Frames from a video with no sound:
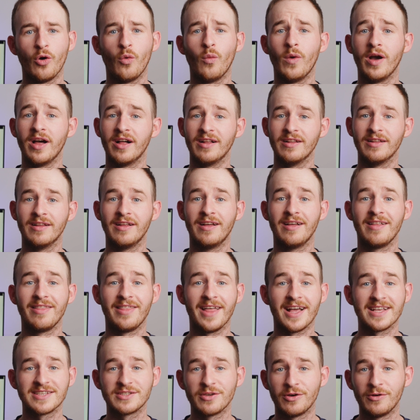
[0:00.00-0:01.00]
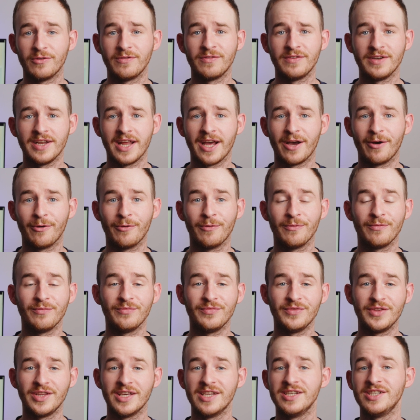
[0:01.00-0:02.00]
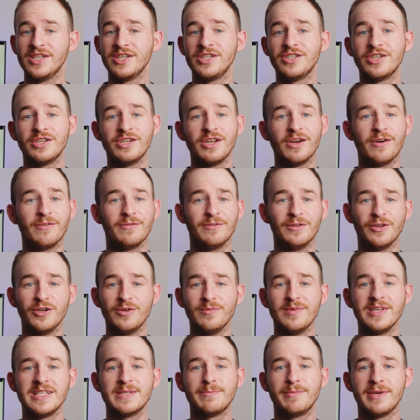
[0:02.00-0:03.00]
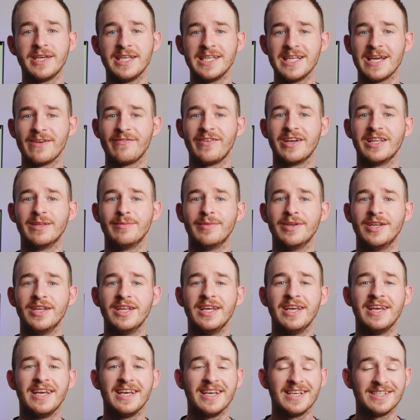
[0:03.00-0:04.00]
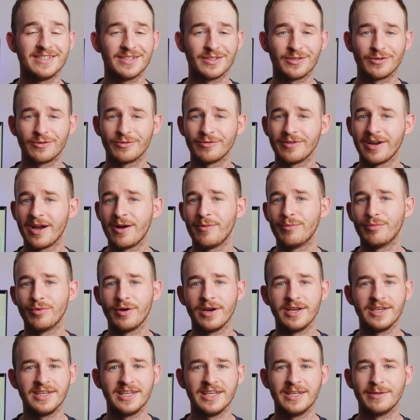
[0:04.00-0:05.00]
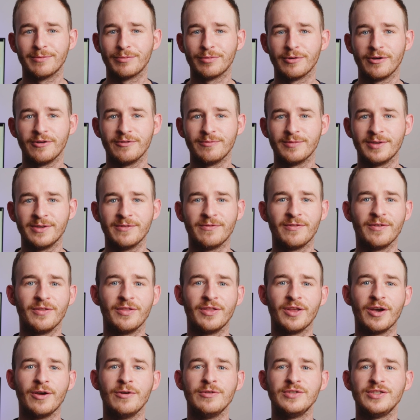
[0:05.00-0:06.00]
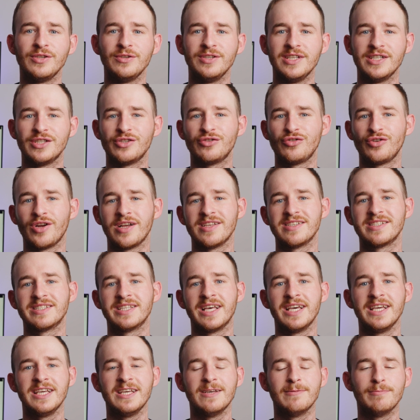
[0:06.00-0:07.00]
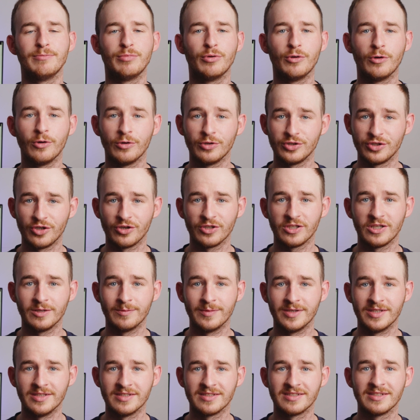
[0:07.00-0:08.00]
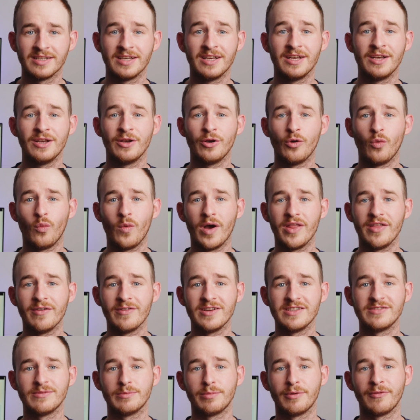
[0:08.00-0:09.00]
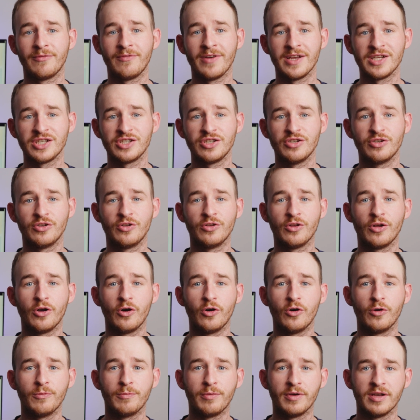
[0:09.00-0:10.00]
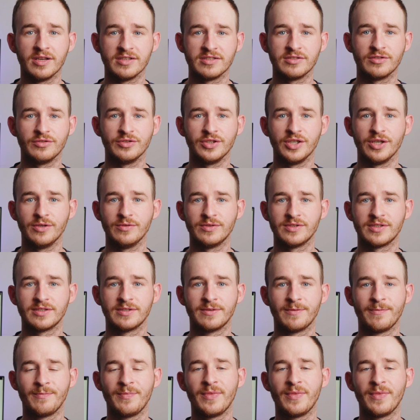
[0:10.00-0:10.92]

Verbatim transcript: Well, that's all for now. The addition of Lumi to PDFelement is a groundbreaking improvement for those who need to translate important documents, whether it's for professional or personal use.